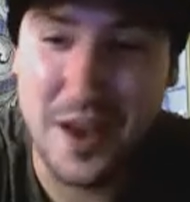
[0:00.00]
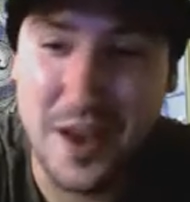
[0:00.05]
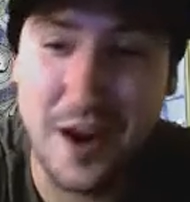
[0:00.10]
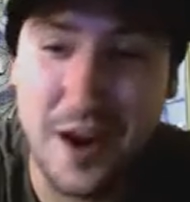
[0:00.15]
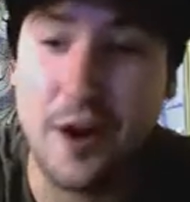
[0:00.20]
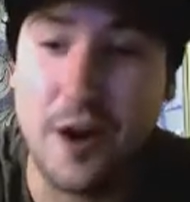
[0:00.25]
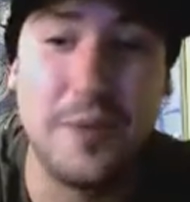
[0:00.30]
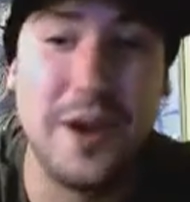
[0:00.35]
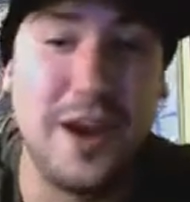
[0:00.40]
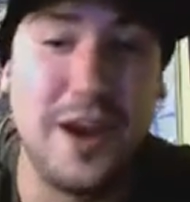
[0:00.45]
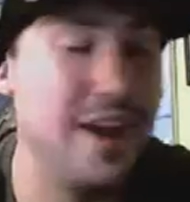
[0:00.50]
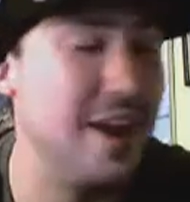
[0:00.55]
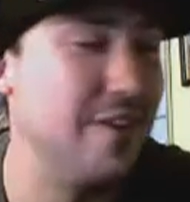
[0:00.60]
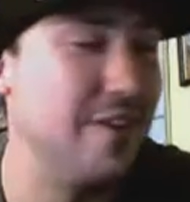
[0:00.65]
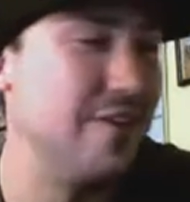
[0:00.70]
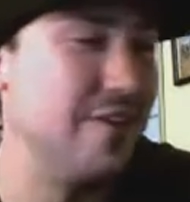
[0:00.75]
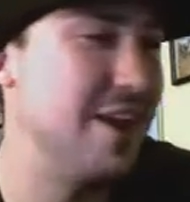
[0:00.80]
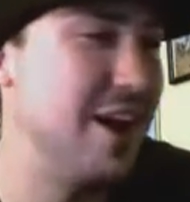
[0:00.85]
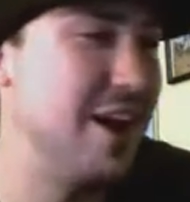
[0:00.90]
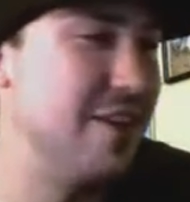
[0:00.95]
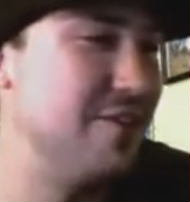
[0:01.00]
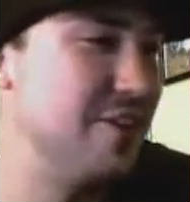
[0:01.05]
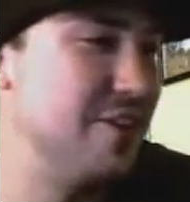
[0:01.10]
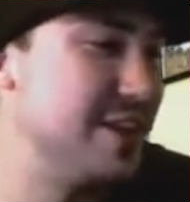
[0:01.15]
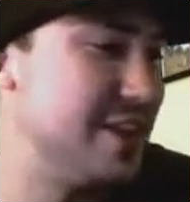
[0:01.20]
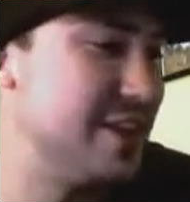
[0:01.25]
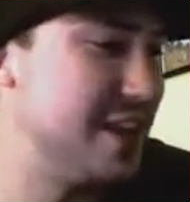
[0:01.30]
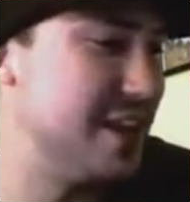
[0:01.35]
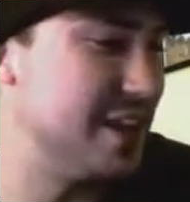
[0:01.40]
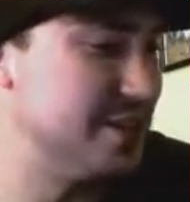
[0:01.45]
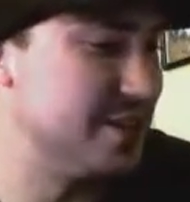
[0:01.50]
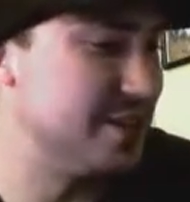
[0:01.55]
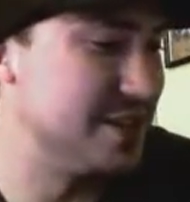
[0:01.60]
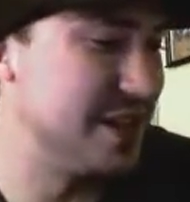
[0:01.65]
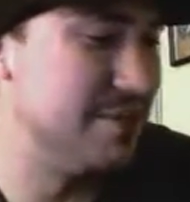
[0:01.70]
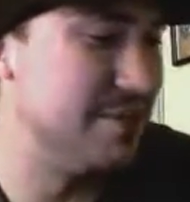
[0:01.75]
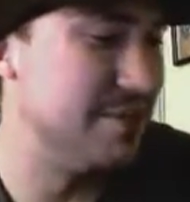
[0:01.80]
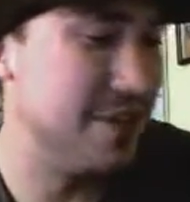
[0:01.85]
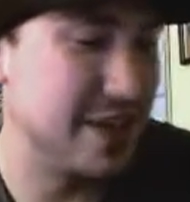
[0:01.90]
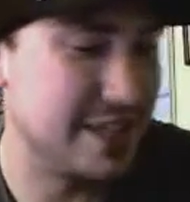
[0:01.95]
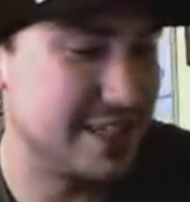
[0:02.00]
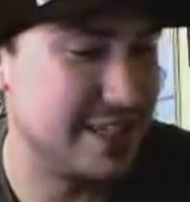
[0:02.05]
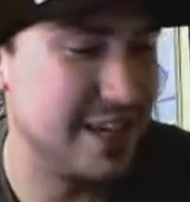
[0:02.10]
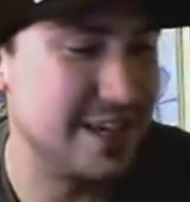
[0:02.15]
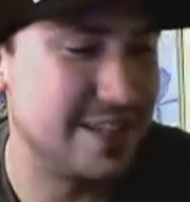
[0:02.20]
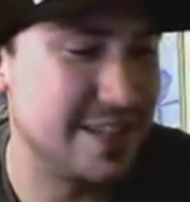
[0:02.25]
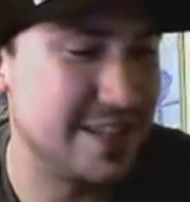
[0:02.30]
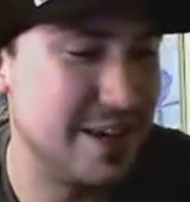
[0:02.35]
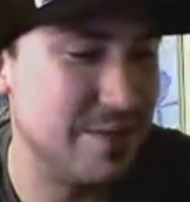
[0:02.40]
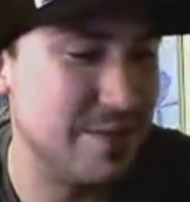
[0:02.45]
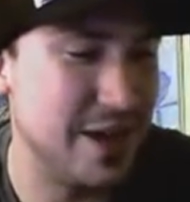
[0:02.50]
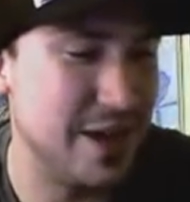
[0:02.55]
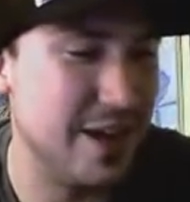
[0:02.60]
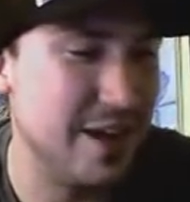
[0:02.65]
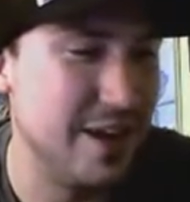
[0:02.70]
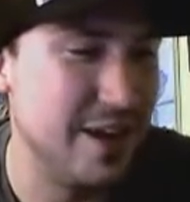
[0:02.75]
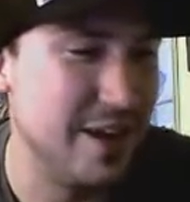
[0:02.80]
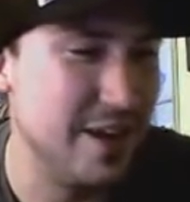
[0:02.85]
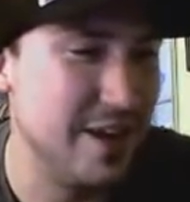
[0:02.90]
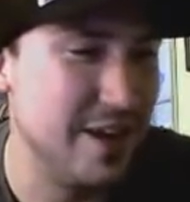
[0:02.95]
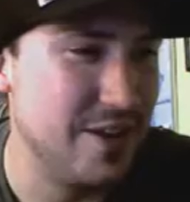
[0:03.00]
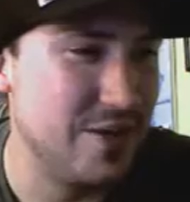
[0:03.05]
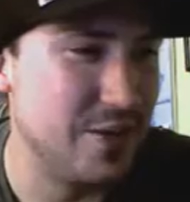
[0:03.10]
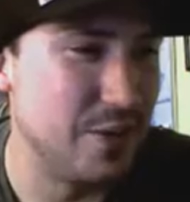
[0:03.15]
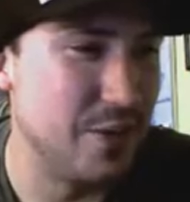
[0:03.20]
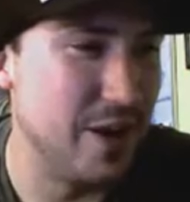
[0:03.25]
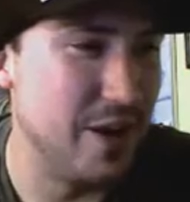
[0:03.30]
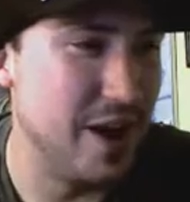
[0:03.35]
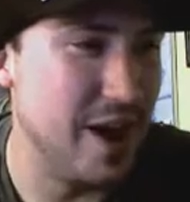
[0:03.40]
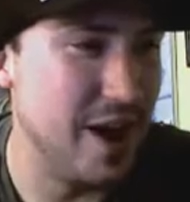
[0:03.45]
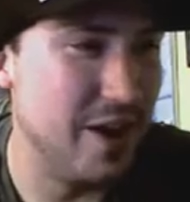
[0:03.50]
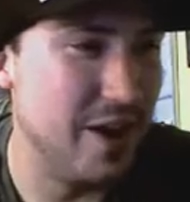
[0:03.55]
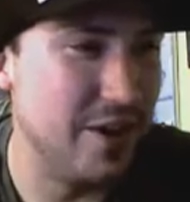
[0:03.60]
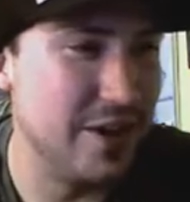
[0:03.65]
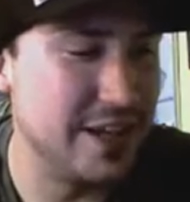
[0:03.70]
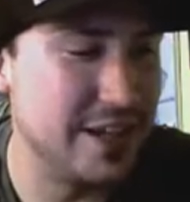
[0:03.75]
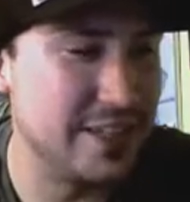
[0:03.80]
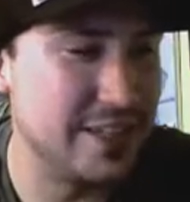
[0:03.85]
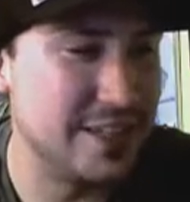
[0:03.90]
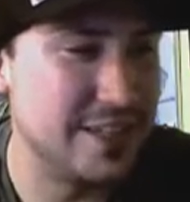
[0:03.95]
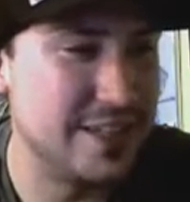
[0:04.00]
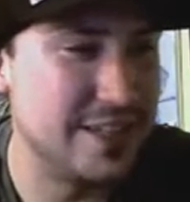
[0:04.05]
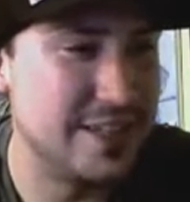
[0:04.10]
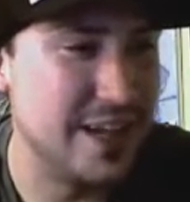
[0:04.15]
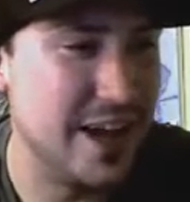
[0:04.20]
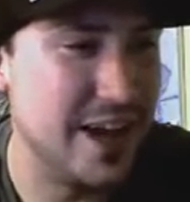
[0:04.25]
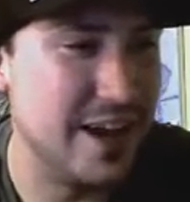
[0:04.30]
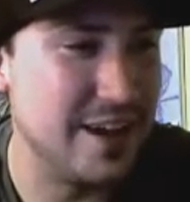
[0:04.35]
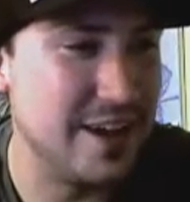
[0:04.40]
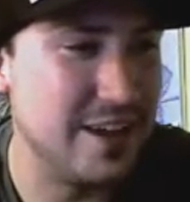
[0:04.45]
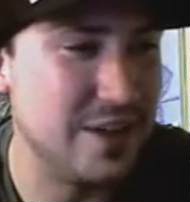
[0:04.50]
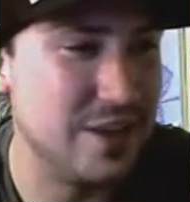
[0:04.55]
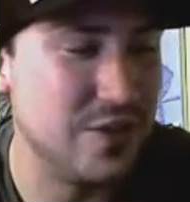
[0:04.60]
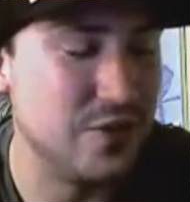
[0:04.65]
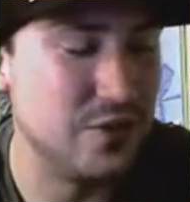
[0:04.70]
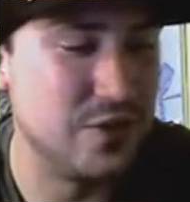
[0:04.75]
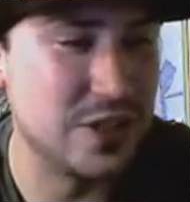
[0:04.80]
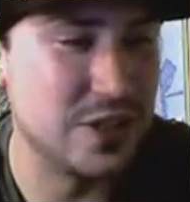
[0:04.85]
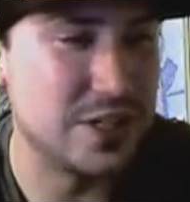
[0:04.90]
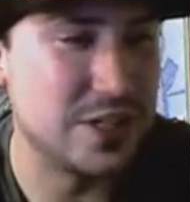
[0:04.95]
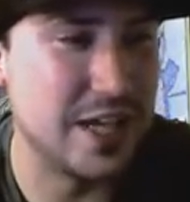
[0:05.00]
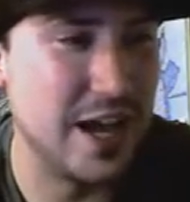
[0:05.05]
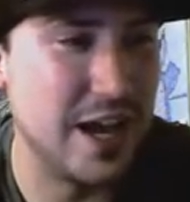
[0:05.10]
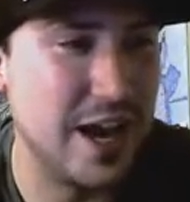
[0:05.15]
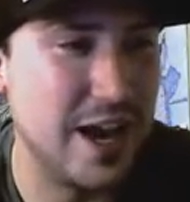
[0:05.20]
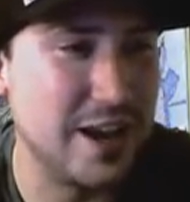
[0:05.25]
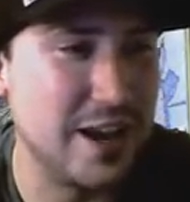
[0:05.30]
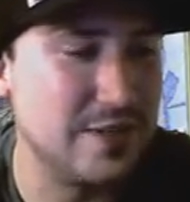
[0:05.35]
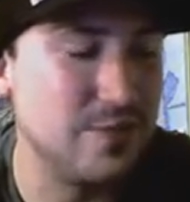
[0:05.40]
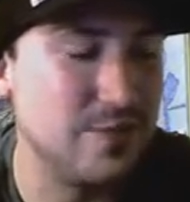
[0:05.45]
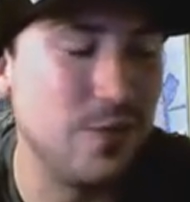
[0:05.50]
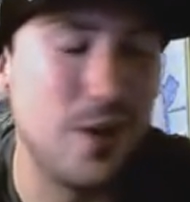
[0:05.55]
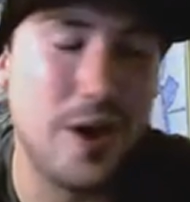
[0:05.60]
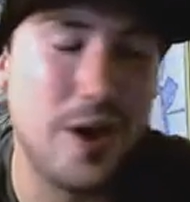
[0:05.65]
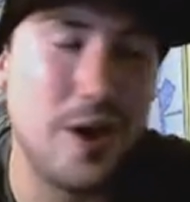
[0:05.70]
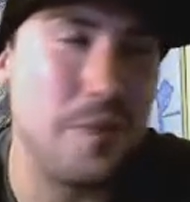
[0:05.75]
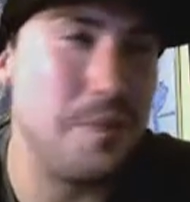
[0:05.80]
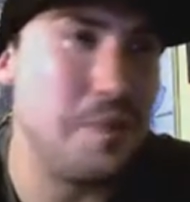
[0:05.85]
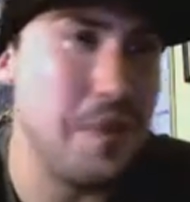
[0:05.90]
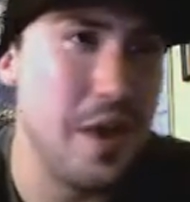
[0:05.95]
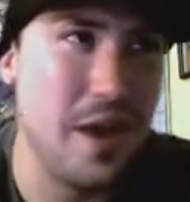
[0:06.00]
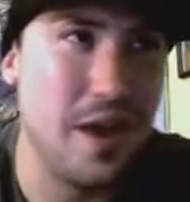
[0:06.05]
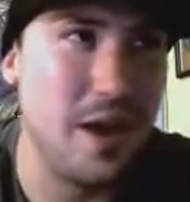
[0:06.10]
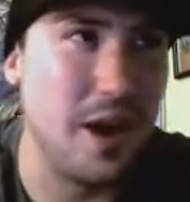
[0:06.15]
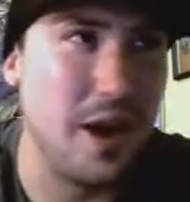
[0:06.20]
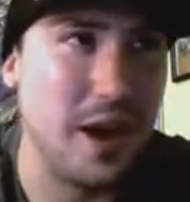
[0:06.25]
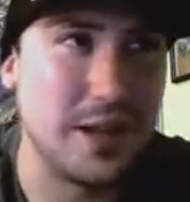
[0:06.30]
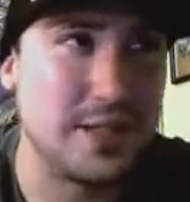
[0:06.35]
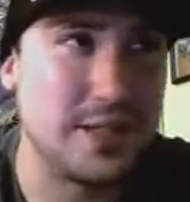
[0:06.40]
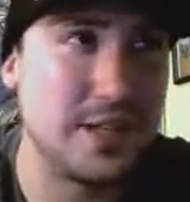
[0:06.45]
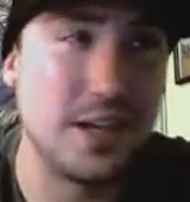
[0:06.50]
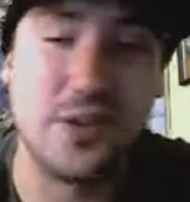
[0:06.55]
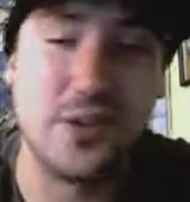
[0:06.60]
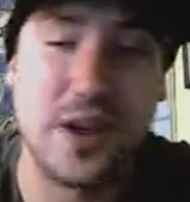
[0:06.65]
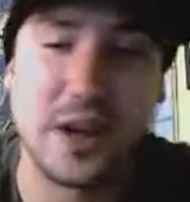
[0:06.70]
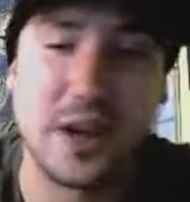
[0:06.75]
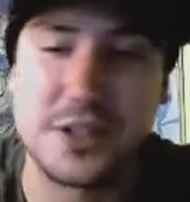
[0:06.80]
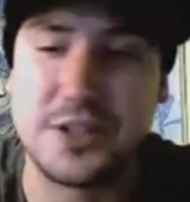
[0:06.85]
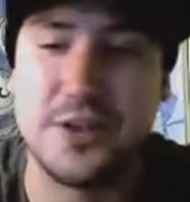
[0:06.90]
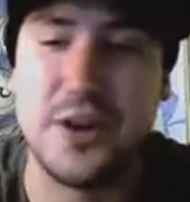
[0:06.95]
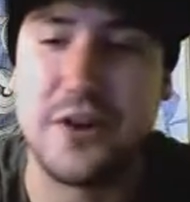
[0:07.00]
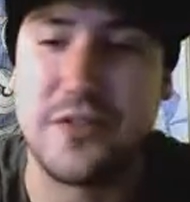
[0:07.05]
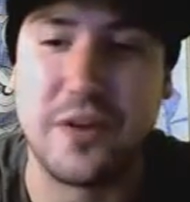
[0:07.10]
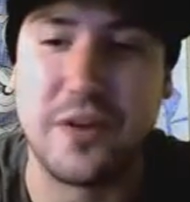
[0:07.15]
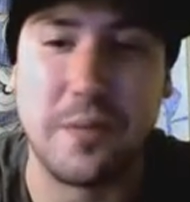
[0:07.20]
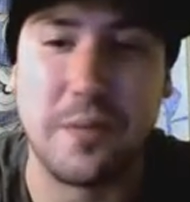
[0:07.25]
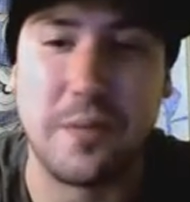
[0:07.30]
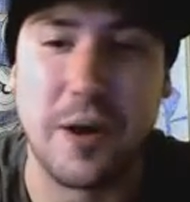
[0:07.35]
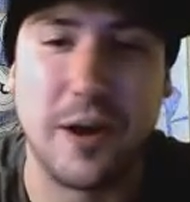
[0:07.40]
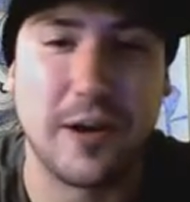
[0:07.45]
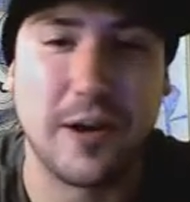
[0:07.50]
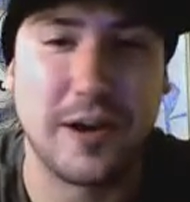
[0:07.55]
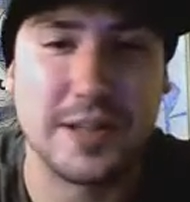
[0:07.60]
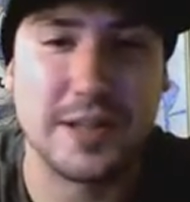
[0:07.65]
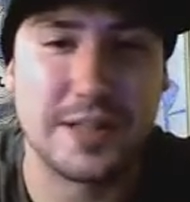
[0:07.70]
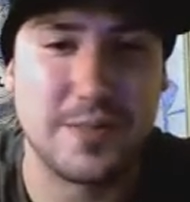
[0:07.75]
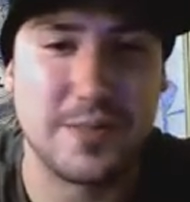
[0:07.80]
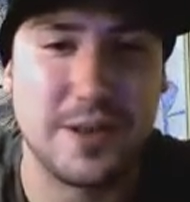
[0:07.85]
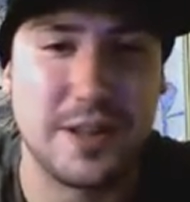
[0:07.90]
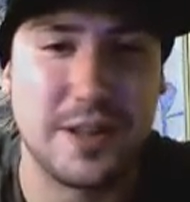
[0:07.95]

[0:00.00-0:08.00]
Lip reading: Oh man, everything you said makes sense. I mean, the reality is that you've just got, well, I'd say you got two different markets.